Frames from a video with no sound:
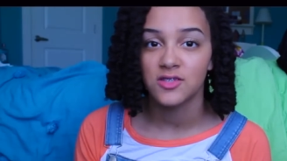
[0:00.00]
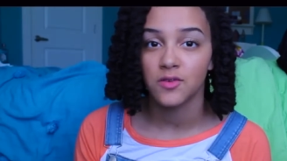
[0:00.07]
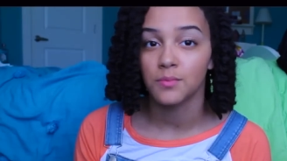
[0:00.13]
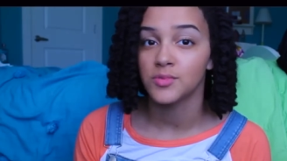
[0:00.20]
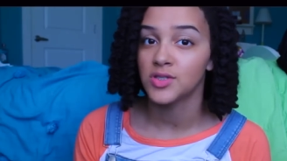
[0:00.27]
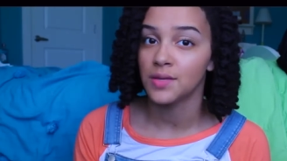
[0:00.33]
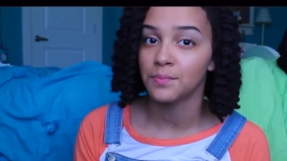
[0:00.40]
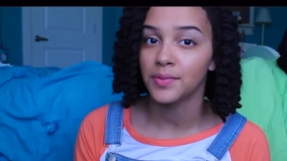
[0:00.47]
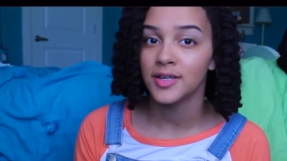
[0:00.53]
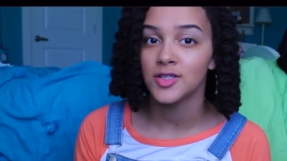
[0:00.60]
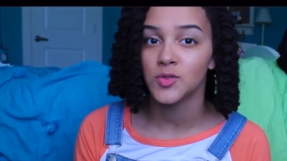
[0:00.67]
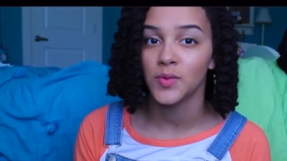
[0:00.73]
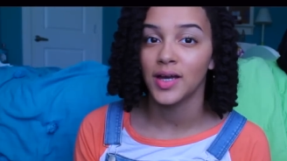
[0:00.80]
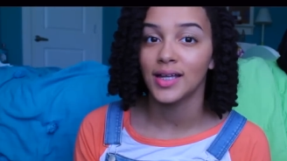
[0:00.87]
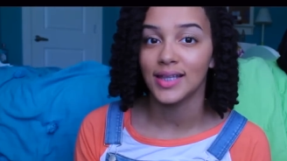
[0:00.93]
is from Simply
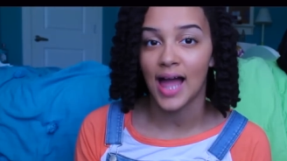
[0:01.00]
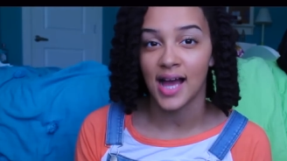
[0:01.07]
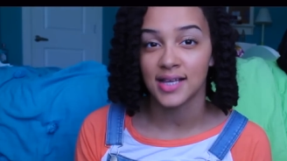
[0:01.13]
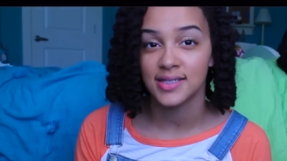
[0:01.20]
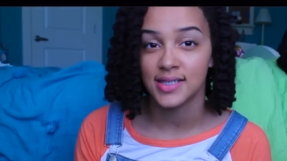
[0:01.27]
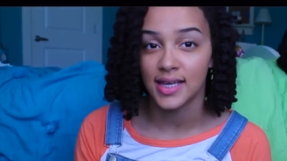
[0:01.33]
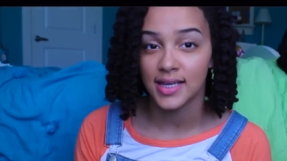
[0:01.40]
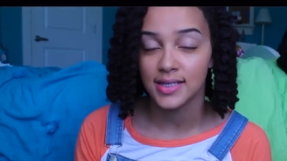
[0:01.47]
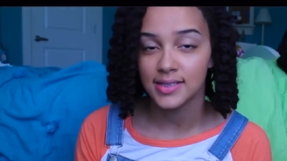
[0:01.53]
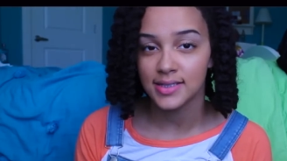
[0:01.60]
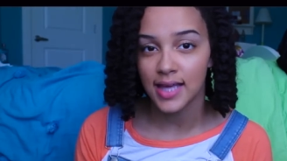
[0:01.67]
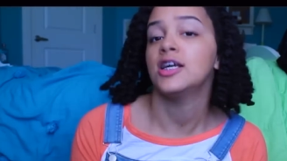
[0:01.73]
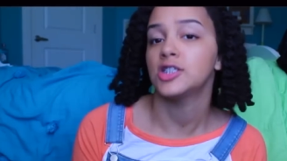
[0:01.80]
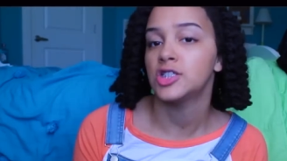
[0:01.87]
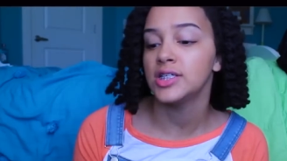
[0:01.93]
Sweet
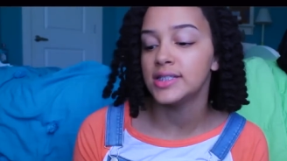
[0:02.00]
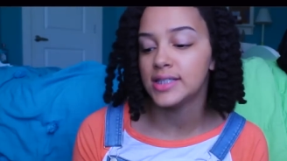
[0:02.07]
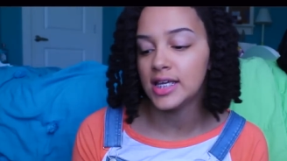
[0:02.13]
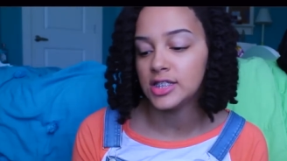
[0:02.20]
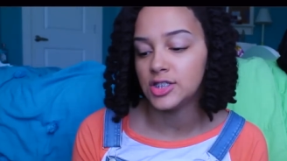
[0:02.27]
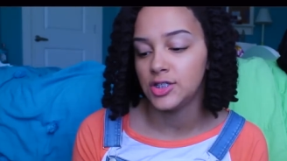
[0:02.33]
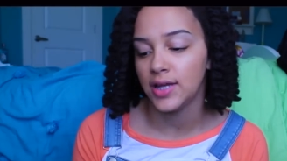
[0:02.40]
Alexis, and she says,